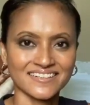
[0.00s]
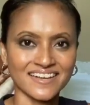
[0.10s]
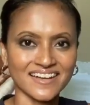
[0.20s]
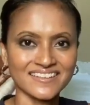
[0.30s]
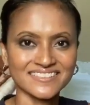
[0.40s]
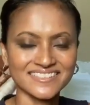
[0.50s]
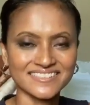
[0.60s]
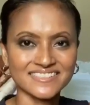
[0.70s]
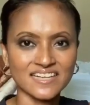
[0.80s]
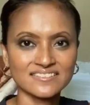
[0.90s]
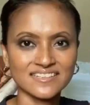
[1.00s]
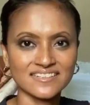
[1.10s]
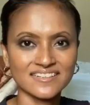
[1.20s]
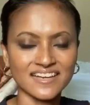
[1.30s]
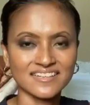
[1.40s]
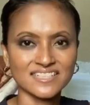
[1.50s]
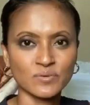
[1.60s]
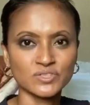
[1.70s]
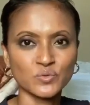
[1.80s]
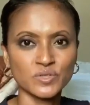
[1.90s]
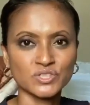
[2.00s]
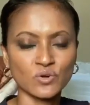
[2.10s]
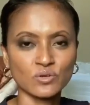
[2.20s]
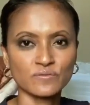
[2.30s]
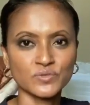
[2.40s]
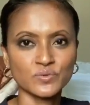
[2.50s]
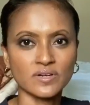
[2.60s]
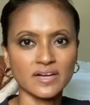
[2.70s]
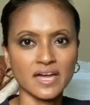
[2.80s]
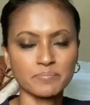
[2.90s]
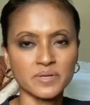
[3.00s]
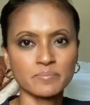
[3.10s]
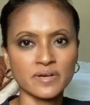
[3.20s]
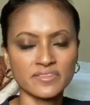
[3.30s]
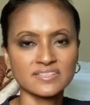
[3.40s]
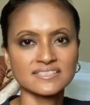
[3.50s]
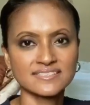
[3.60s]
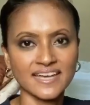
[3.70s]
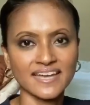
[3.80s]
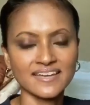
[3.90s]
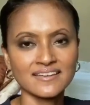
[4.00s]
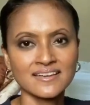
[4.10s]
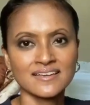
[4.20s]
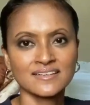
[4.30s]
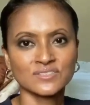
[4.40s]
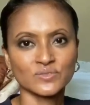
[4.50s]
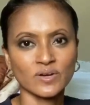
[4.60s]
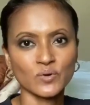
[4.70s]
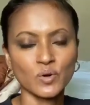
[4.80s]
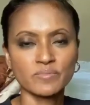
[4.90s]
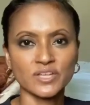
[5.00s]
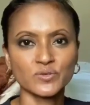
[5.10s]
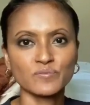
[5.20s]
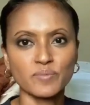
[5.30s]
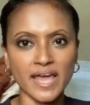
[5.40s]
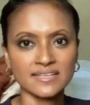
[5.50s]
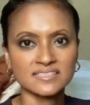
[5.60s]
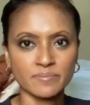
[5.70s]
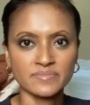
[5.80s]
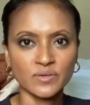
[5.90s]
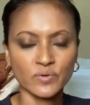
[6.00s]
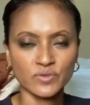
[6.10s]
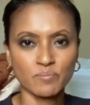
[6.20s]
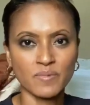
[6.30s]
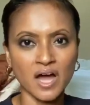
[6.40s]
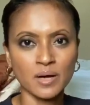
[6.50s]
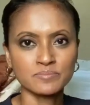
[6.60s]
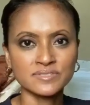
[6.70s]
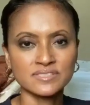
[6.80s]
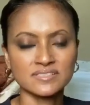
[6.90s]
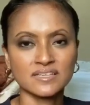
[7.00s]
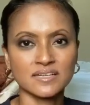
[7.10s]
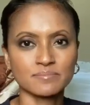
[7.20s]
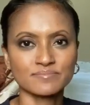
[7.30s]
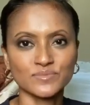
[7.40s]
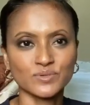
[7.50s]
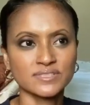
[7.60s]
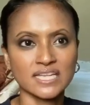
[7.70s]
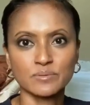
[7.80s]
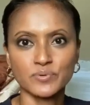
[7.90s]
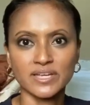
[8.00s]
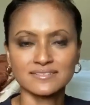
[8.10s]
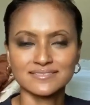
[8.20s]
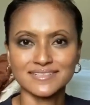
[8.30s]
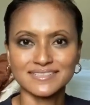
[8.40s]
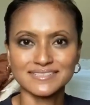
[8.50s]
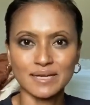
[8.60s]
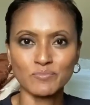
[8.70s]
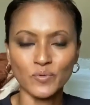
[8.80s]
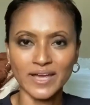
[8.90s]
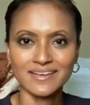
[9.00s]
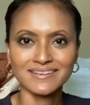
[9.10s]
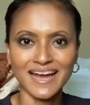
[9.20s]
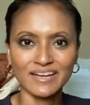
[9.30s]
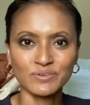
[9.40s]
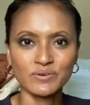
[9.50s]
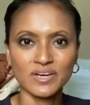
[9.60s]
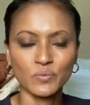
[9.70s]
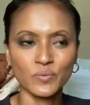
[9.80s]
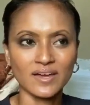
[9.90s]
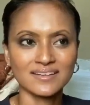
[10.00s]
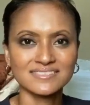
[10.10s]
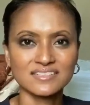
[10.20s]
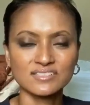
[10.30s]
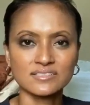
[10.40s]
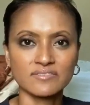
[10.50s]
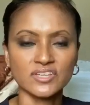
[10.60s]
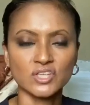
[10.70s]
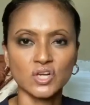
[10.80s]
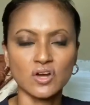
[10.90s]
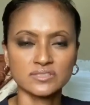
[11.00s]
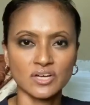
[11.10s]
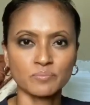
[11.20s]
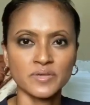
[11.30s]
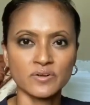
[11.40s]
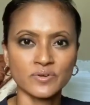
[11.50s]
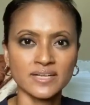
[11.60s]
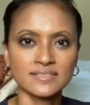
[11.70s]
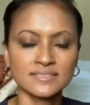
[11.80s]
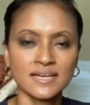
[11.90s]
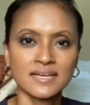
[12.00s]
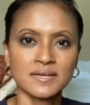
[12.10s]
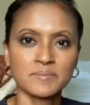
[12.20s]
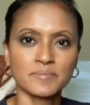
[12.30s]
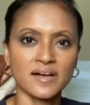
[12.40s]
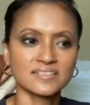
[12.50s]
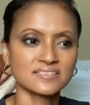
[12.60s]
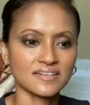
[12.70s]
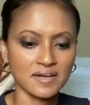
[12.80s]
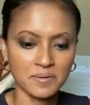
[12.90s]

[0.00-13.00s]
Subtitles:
Hi, this is Nealda, and I want to wish all of you a happy Mother's Day. So I hope that you've planned something with your moms to celebrate in some way. I know that we are still serving the lockdown period, but